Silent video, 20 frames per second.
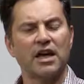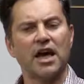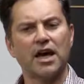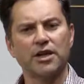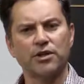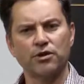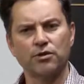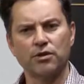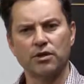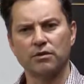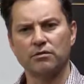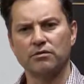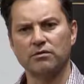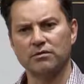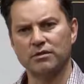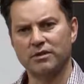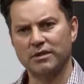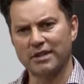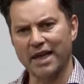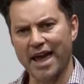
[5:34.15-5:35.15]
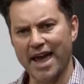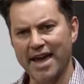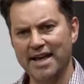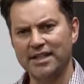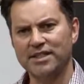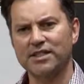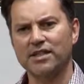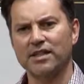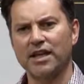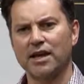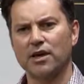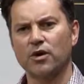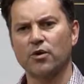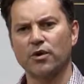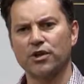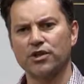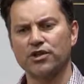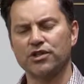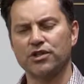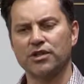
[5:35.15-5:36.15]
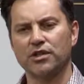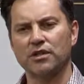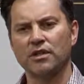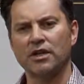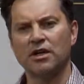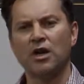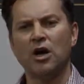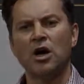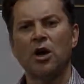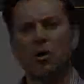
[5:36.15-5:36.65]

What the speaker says: And you can answer that question.